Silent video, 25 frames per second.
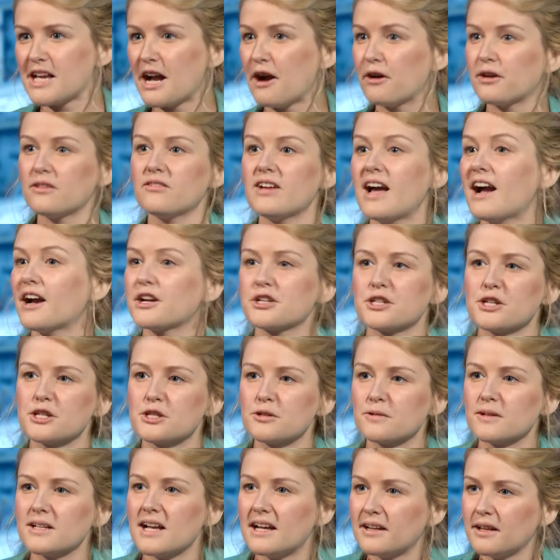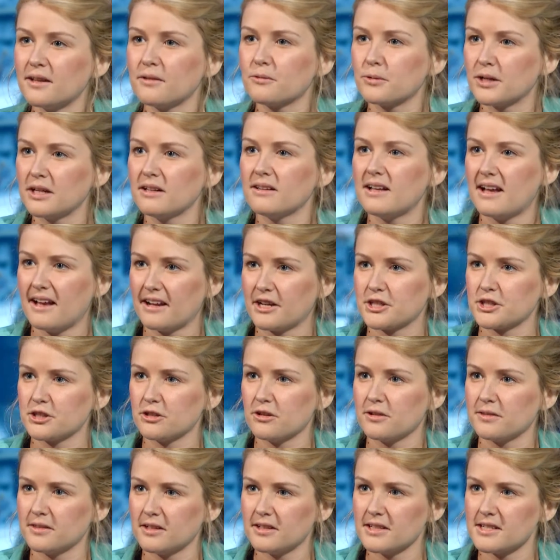out of actually doing any real action
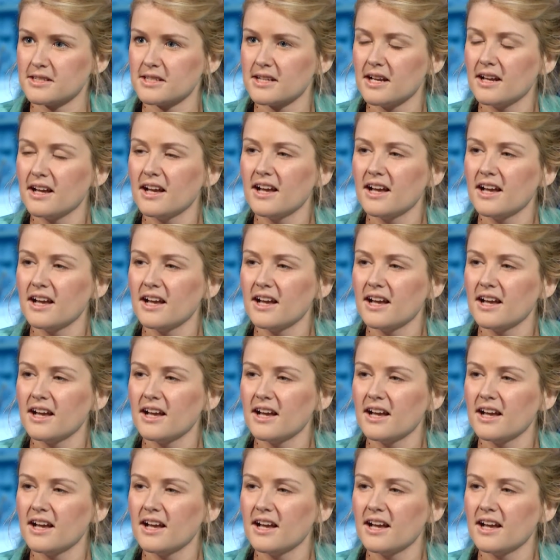on this.